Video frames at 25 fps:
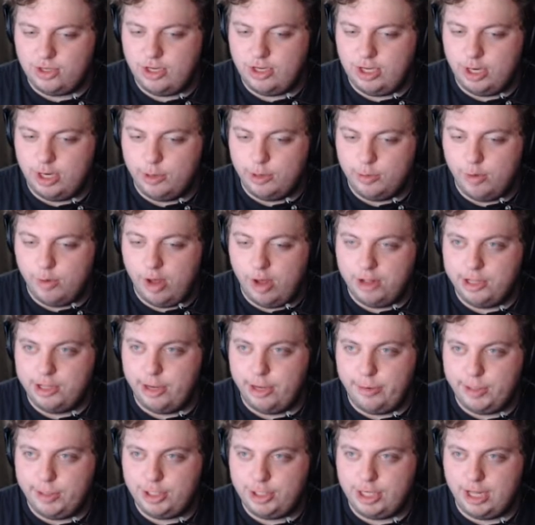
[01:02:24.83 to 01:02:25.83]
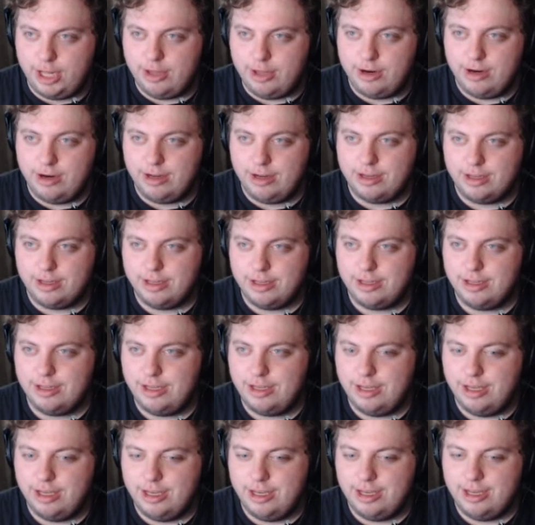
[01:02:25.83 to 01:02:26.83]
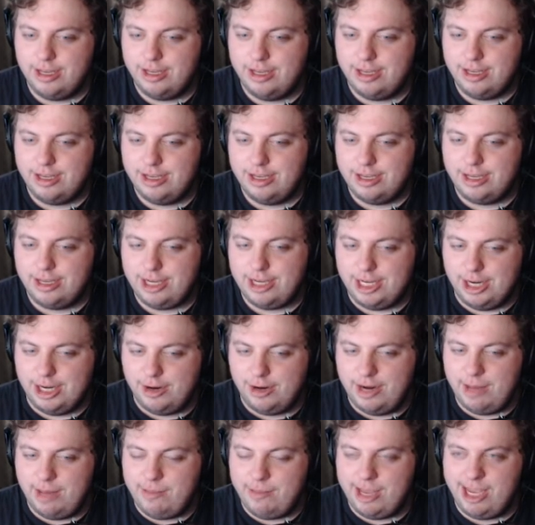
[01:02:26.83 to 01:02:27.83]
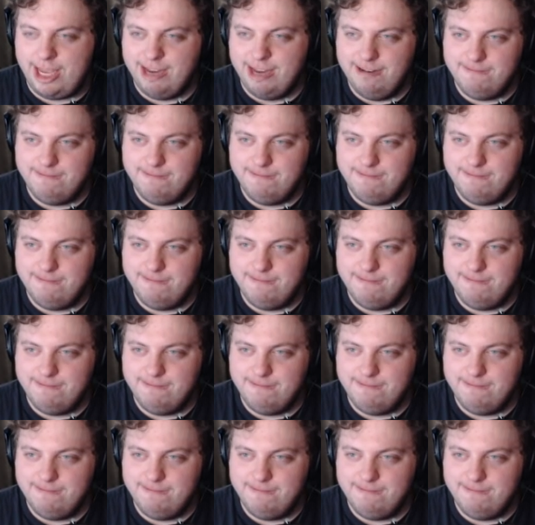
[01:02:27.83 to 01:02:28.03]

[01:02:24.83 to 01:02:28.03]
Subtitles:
you know, who all know each other? You know what I mean?